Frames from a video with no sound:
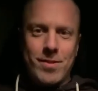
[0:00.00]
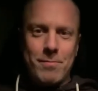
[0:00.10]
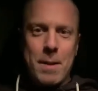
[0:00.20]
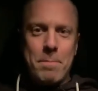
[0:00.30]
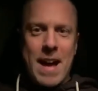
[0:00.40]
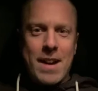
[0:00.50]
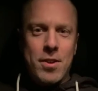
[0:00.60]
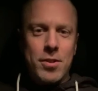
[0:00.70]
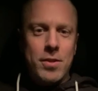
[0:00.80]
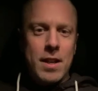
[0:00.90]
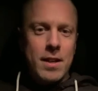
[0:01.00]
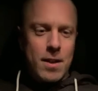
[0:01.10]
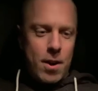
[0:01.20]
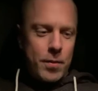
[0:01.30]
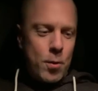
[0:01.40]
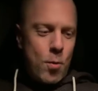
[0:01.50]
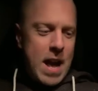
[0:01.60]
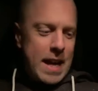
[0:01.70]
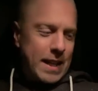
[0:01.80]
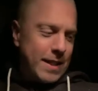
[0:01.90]
I'm back on on the
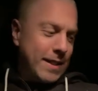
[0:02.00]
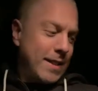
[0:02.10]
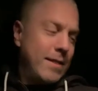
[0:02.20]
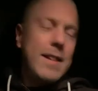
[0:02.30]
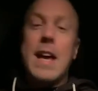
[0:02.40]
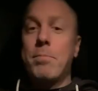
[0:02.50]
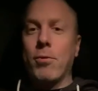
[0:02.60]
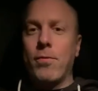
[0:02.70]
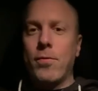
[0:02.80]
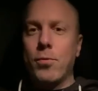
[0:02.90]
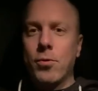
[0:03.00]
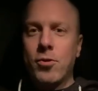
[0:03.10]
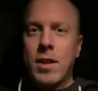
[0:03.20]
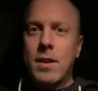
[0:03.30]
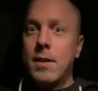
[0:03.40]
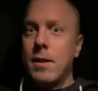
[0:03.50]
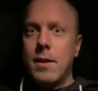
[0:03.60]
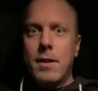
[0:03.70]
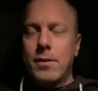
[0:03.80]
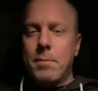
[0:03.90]
wagon and then April Fools.
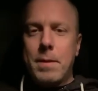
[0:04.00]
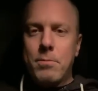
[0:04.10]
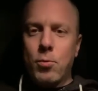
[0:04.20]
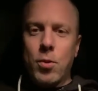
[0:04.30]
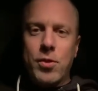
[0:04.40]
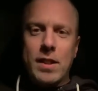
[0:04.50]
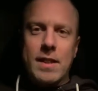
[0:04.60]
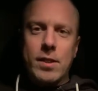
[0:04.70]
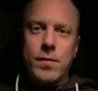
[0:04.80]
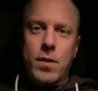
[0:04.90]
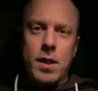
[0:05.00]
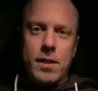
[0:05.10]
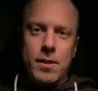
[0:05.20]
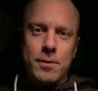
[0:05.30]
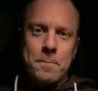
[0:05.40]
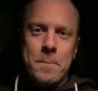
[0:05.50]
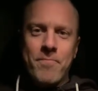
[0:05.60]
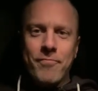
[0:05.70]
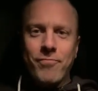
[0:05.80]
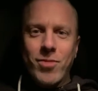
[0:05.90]
Some people won't think that's funny though.
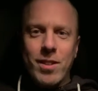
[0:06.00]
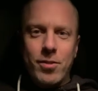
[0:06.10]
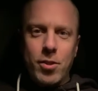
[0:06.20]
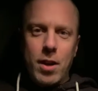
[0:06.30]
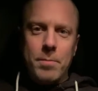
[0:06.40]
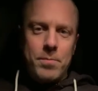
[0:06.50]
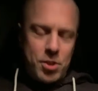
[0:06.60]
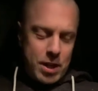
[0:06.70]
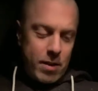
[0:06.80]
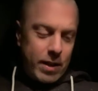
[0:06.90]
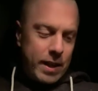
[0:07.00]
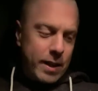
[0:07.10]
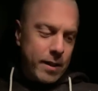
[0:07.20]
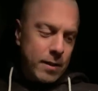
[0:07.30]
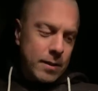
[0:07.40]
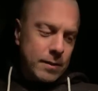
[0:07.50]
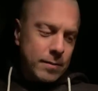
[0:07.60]
So I'm sharing it here.